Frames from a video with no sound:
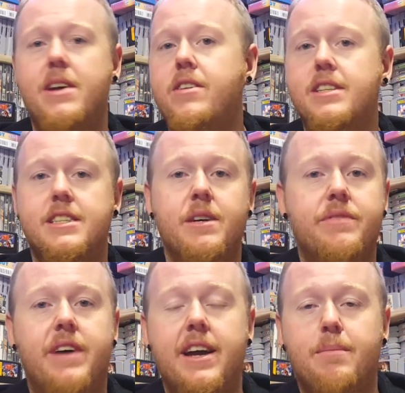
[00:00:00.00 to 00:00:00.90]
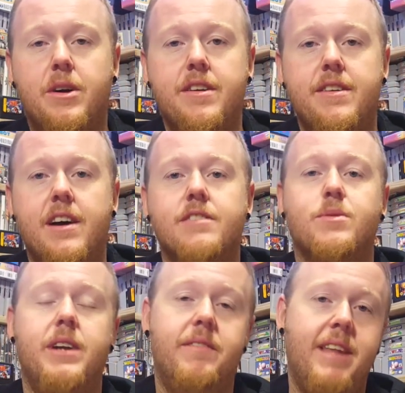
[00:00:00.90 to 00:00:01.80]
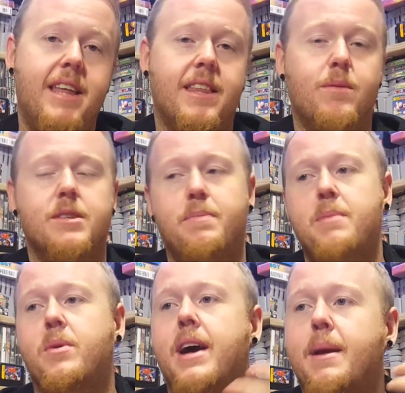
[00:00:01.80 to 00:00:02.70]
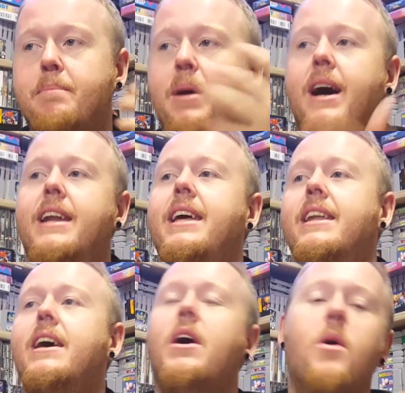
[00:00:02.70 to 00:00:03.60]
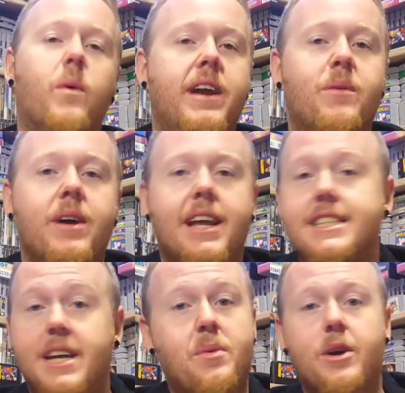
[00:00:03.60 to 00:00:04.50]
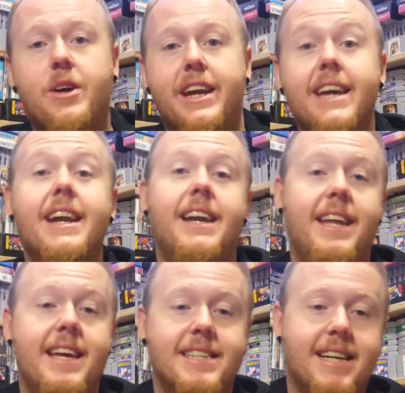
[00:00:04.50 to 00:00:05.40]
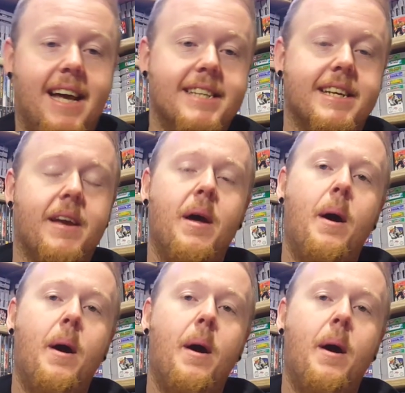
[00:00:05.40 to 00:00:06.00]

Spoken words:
You can still find them on shelves whenever that thing was. People kind of bought it when they realized they weren't going to get an NES Classic.